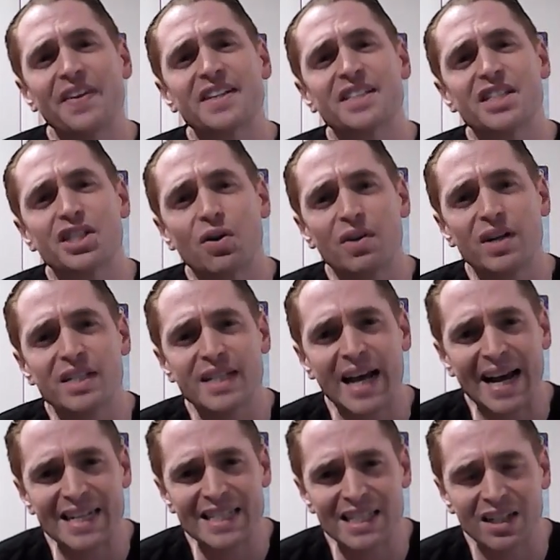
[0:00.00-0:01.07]
This is known as
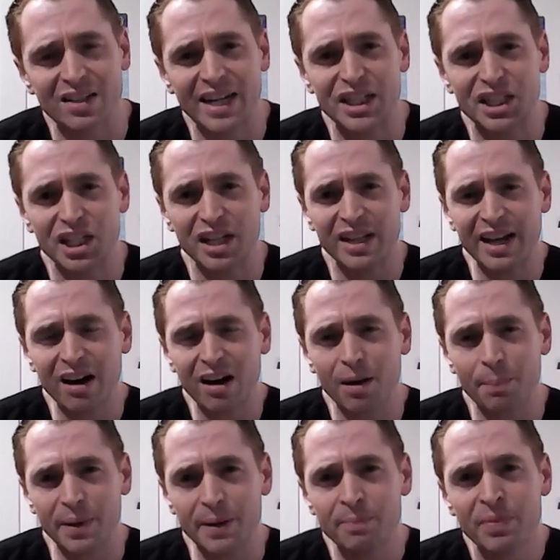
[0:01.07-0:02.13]
escalation
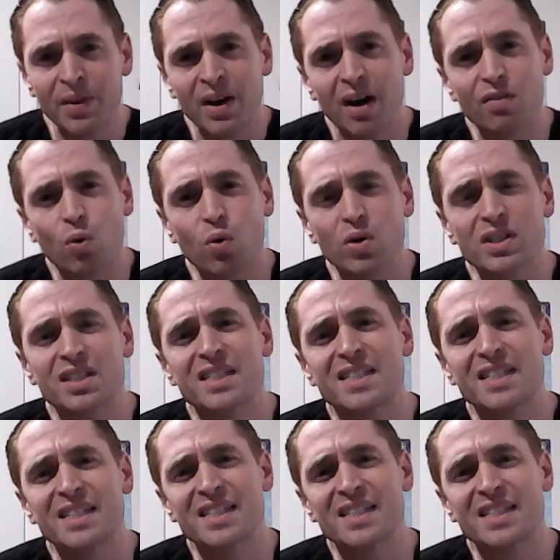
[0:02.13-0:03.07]
therapy. Of course, this is